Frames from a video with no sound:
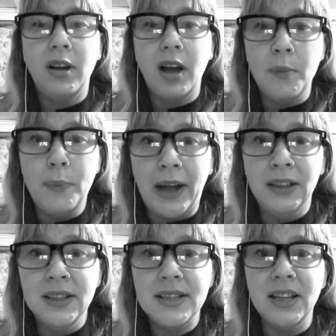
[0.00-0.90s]
a
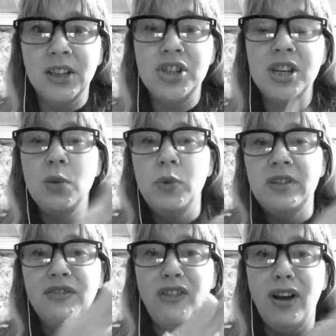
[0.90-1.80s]
balanced energy with
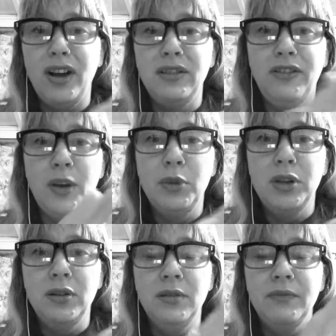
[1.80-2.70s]
divine and
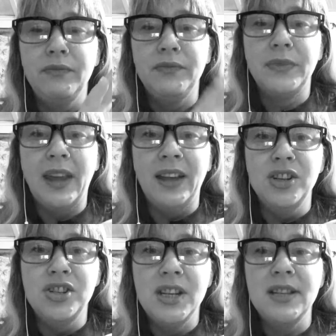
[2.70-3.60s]
feminine
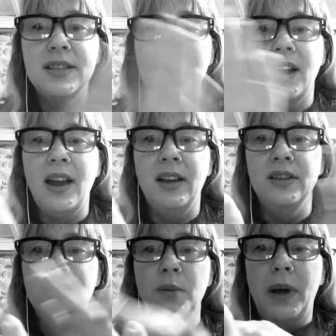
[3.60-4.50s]
energies
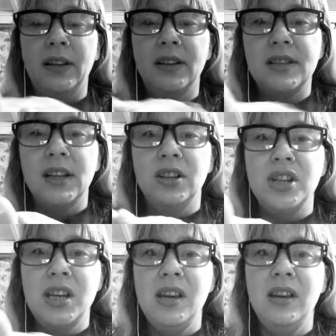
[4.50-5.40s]
and a balanced
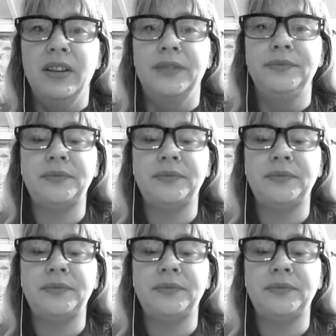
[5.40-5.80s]
energy here.